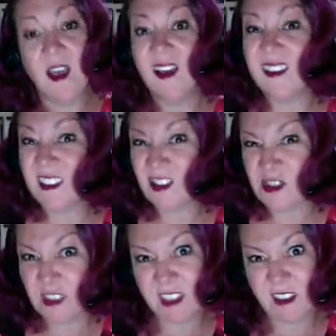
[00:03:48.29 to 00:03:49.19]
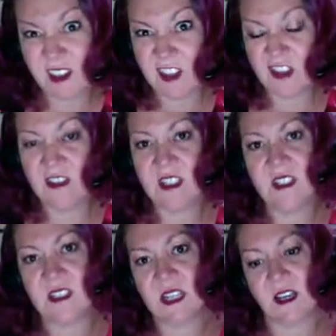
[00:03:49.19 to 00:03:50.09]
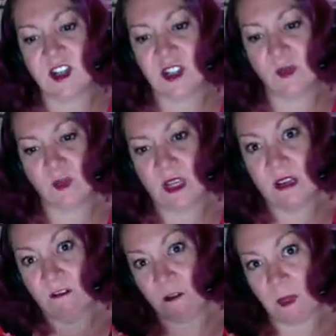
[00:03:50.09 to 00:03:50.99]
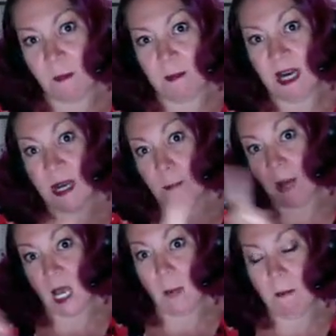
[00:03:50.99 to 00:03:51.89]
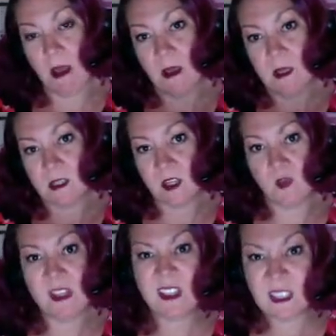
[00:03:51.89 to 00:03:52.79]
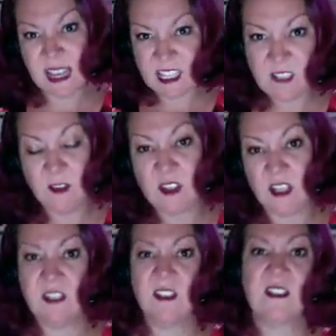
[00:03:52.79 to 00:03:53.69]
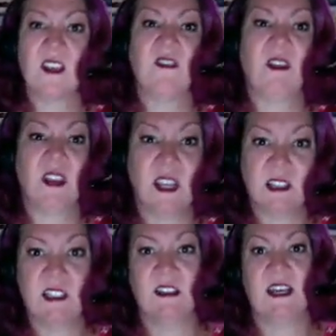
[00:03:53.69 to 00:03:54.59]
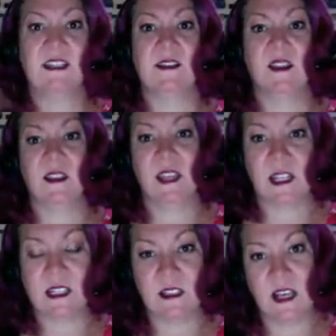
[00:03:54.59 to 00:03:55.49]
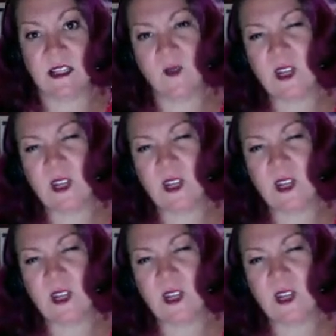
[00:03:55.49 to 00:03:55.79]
Another trick that I learned is to actually read from the bottom up. So you read the last full sentence and then the next to last and then the next to last.